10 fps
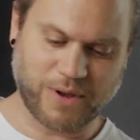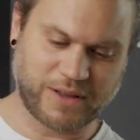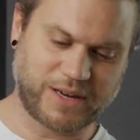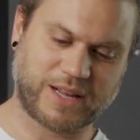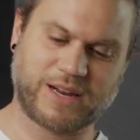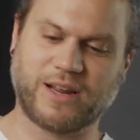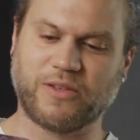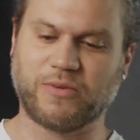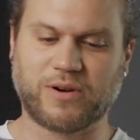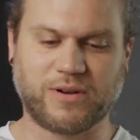probably need to get
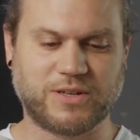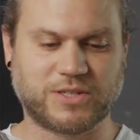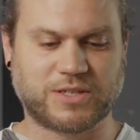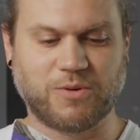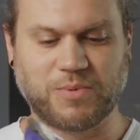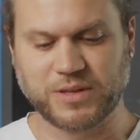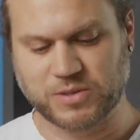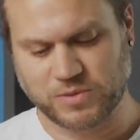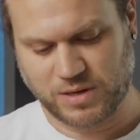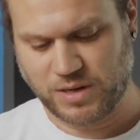another one and just open
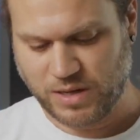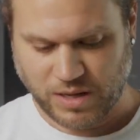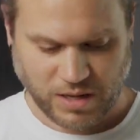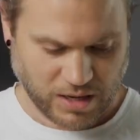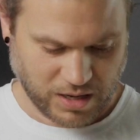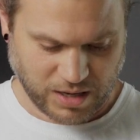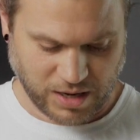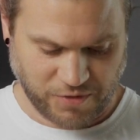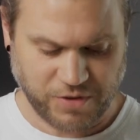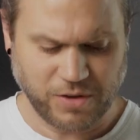this one.
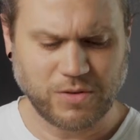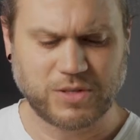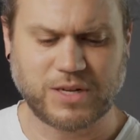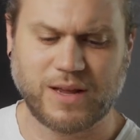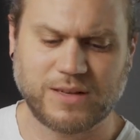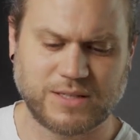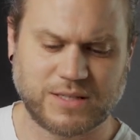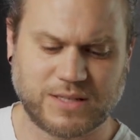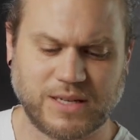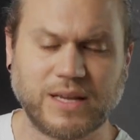A few
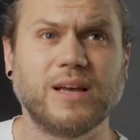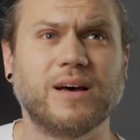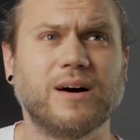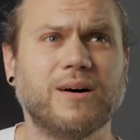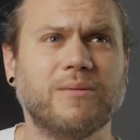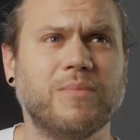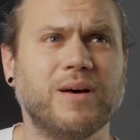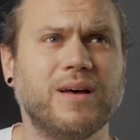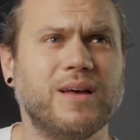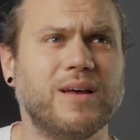changes to
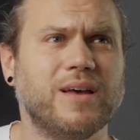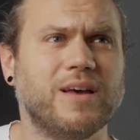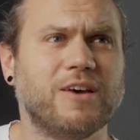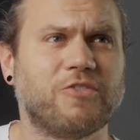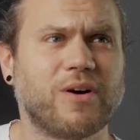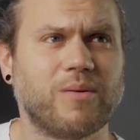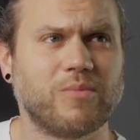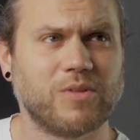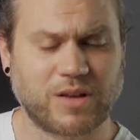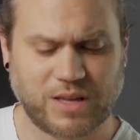him if
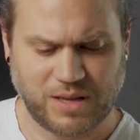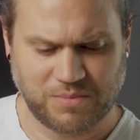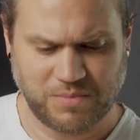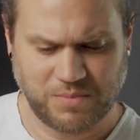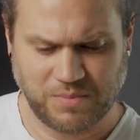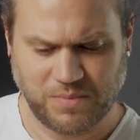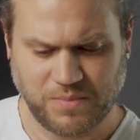I'm looking,